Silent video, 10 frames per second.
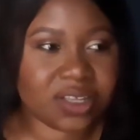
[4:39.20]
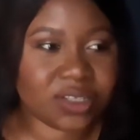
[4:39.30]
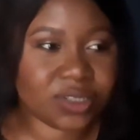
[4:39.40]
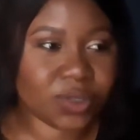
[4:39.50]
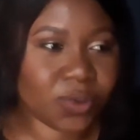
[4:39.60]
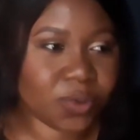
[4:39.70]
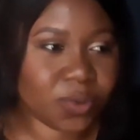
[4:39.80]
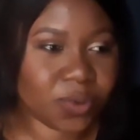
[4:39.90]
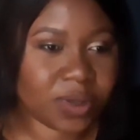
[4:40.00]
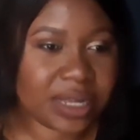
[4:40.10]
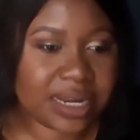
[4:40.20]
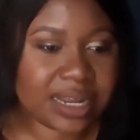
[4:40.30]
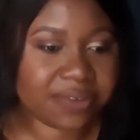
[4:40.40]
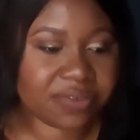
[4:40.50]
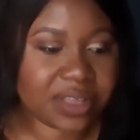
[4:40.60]
So,
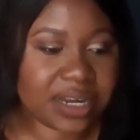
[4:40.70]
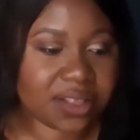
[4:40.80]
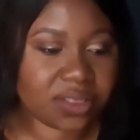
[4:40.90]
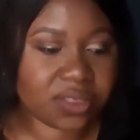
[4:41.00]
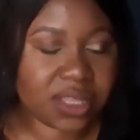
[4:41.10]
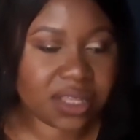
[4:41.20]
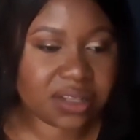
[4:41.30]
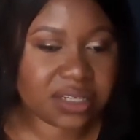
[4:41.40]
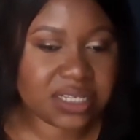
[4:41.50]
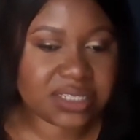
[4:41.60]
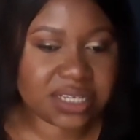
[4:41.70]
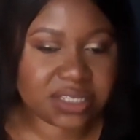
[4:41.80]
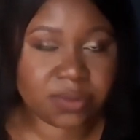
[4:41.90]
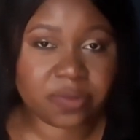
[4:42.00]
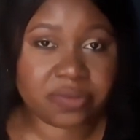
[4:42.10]
I think these are
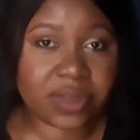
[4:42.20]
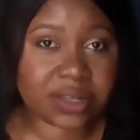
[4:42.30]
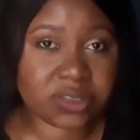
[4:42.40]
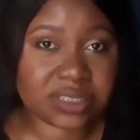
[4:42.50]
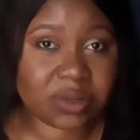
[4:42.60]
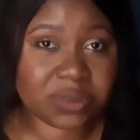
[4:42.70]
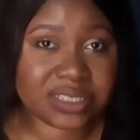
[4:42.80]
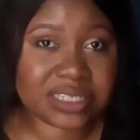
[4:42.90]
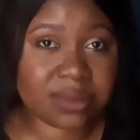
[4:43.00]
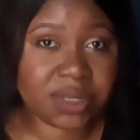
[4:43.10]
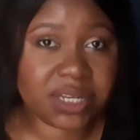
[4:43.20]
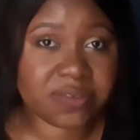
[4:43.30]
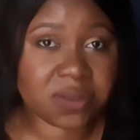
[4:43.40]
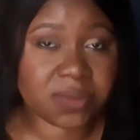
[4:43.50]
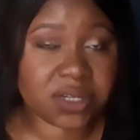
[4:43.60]
some of the factors that will determine if
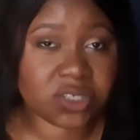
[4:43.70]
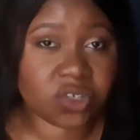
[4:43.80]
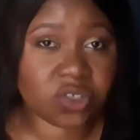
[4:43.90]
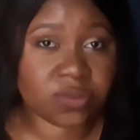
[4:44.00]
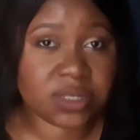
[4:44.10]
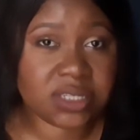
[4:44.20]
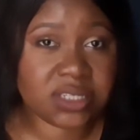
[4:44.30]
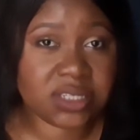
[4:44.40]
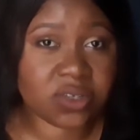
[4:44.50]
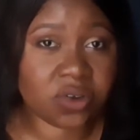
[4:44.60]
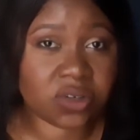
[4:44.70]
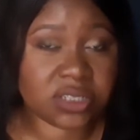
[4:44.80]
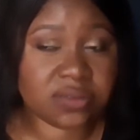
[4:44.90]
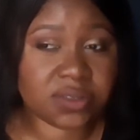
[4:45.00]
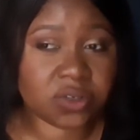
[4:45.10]
something is going to be easy or
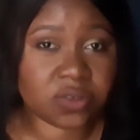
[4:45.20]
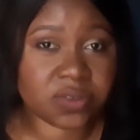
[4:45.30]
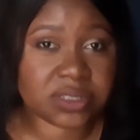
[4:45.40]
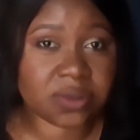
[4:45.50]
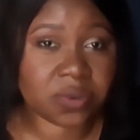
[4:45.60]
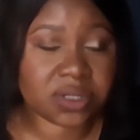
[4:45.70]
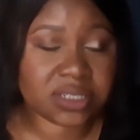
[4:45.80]
difficult for someone.